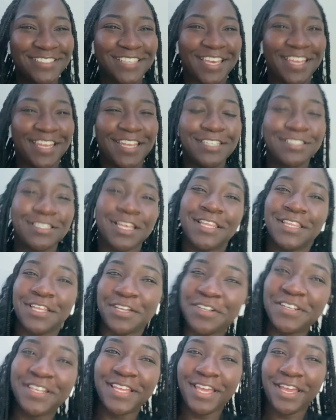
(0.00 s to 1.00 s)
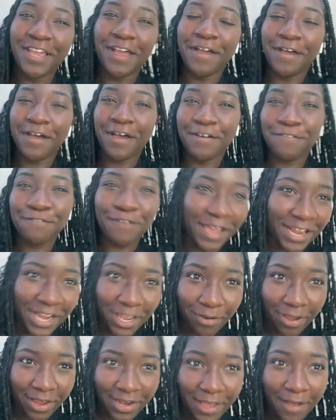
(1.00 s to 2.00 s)
it is literally Friday
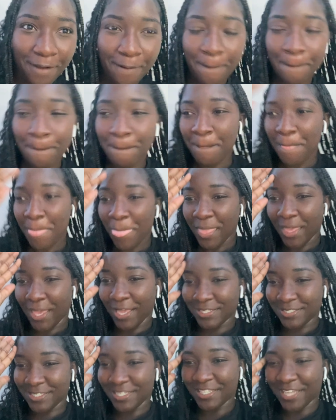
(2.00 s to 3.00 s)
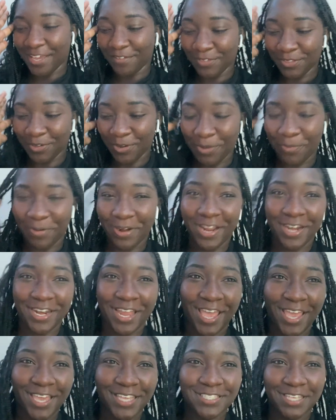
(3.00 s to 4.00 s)
right now. It's 11:31 at
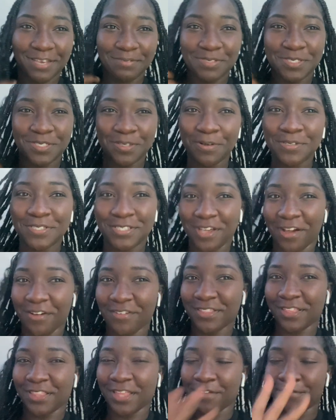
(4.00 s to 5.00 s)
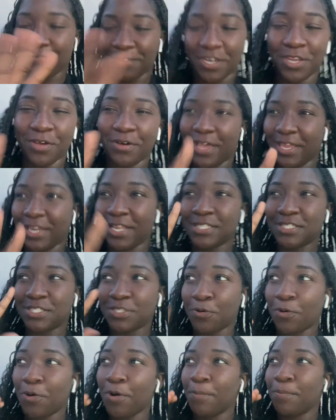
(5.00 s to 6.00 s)
night. I'm so sorry that that video ended
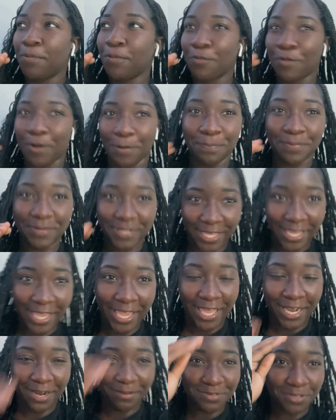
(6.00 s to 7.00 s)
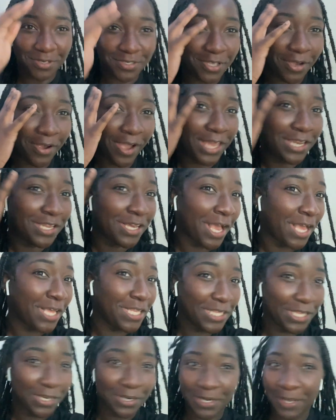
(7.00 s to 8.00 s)
so abruptly. And I'm so sorry I look
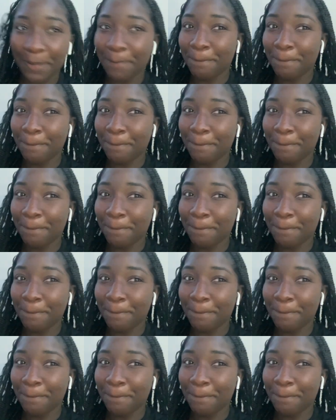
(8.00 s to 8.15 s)
literally